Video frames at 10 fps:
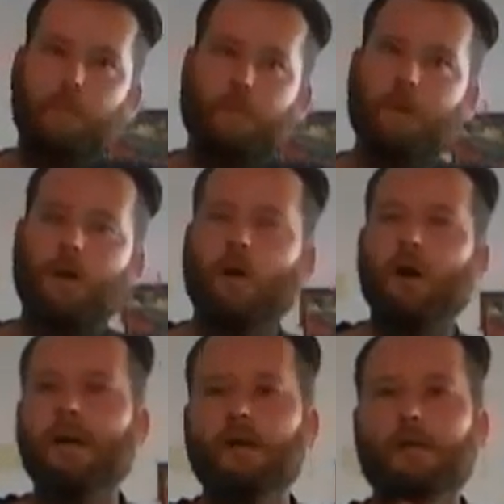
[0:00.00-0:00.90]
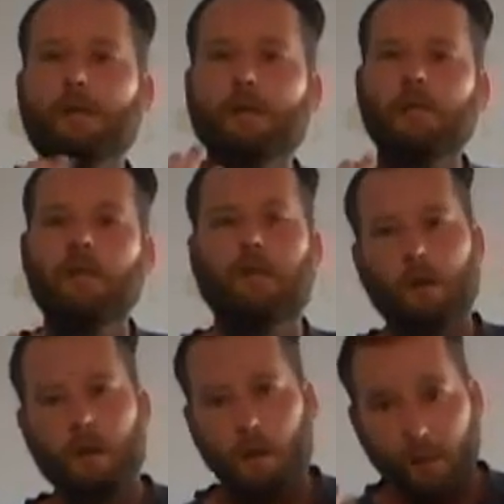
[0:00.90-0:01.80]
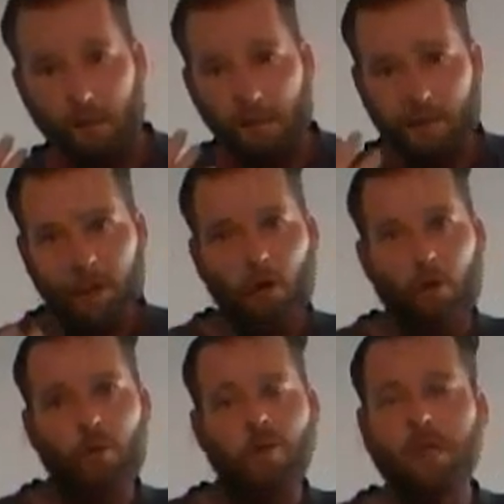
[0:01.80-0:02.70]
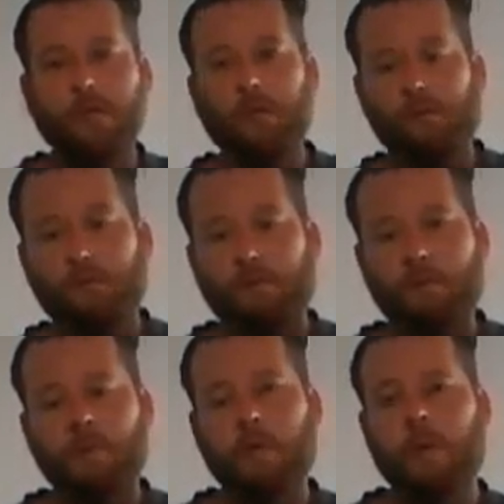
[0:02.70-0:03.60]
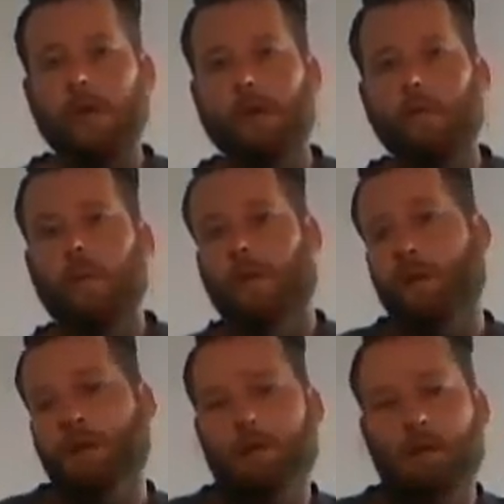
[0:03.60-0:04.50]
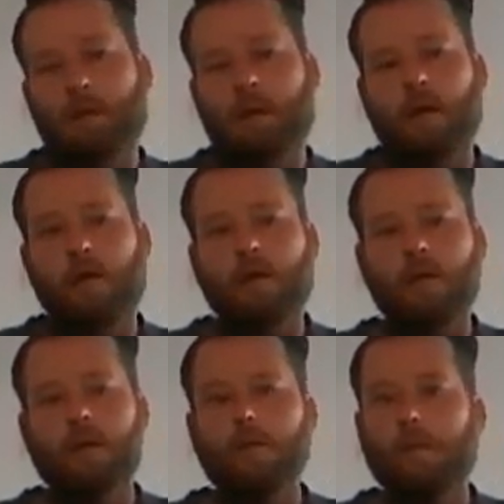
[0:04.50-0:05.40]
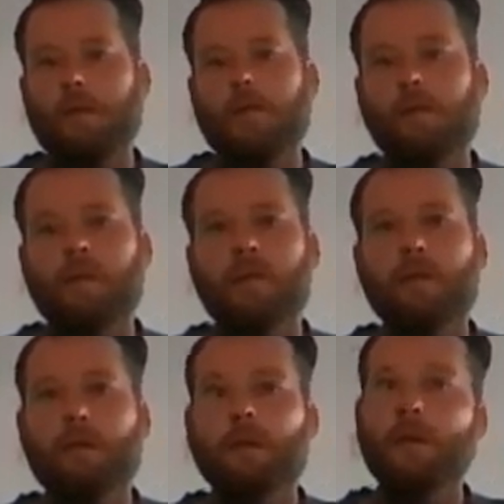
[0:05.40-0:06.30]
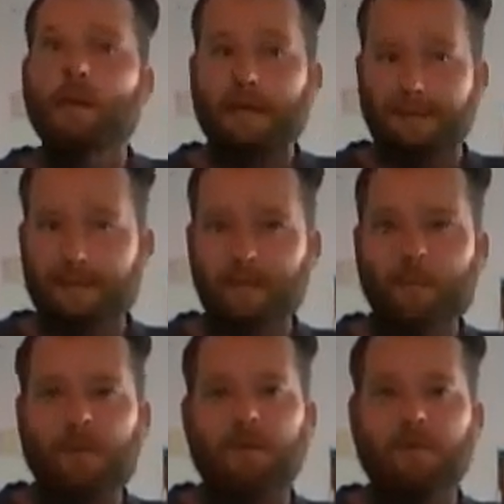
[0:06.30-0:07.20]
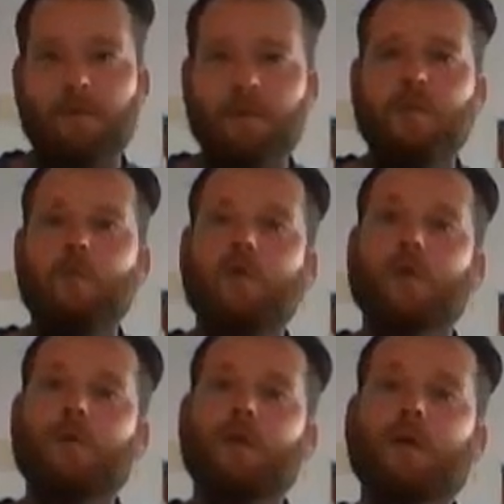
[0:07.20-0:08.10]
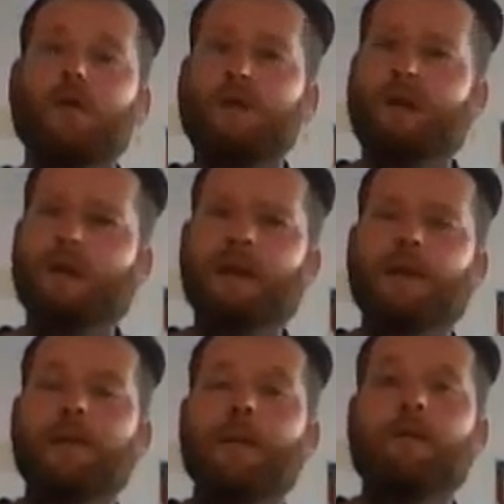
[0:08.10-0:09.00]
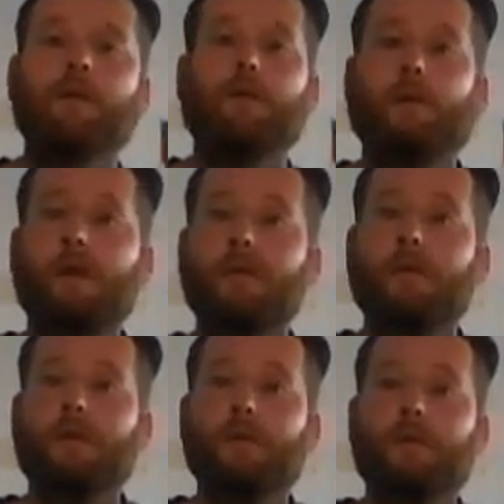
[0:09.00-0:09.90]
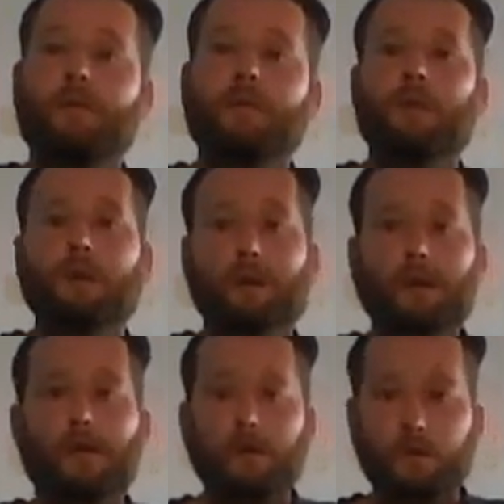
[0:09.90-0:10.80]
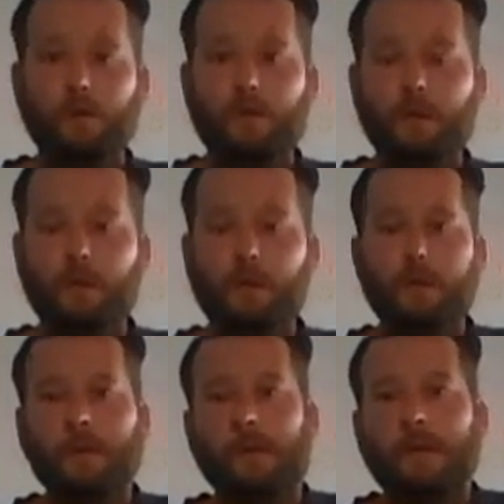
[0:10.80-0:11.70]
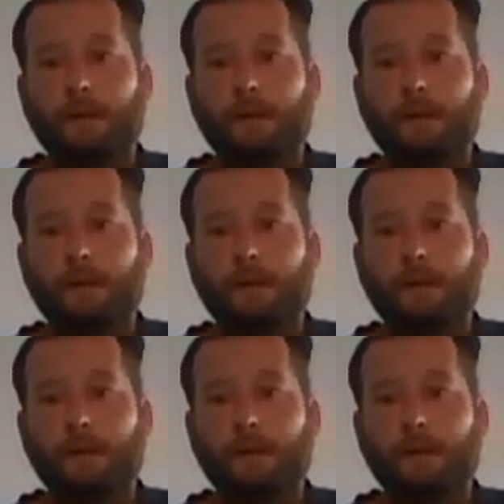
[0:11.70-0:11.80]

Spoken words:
you know, I can make my own judgment from looking at him, how his demeanor is and his experience that he's talking about, and say, hey, he's having a great experience with his juice fasting.